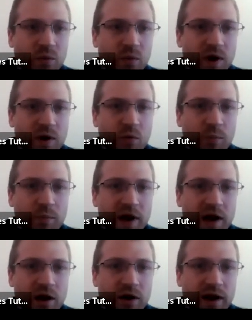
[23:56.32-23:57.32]
we would be
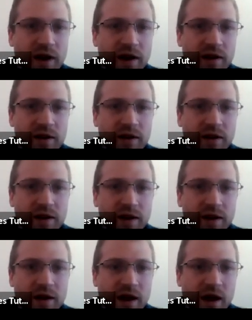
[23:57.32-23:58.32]
looking
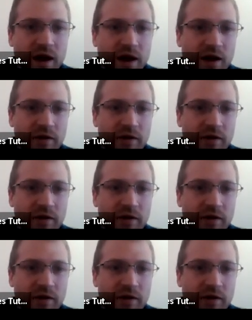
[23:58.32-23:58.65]
at